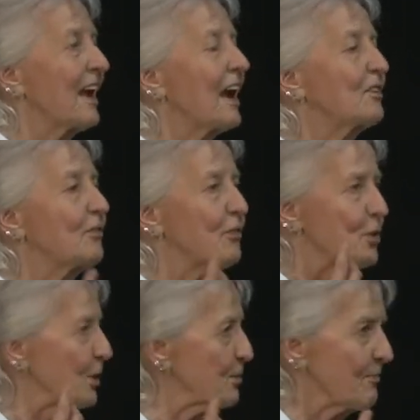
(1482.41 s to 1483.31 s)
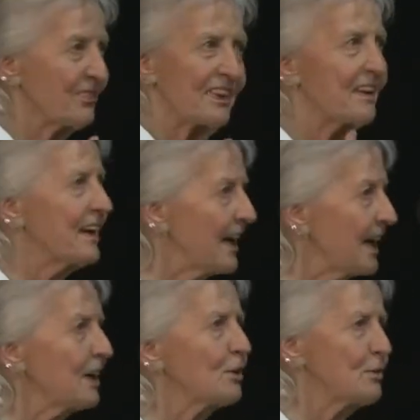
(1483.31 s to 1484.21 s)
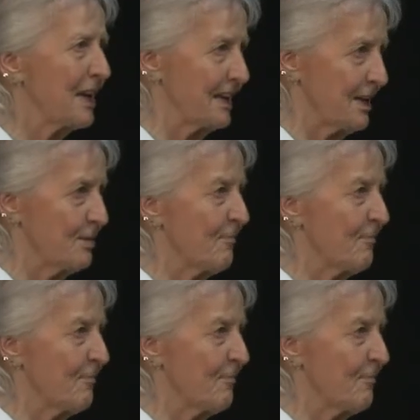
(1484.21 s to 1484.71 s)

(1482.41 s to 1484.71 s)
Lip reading: And for caring.